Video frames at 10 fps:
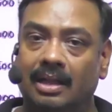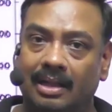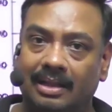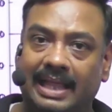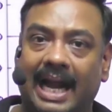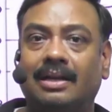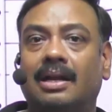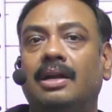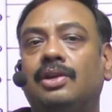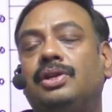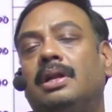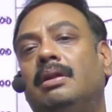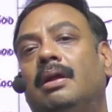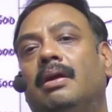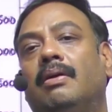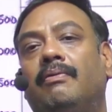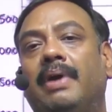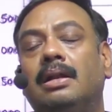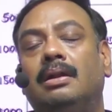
that condition when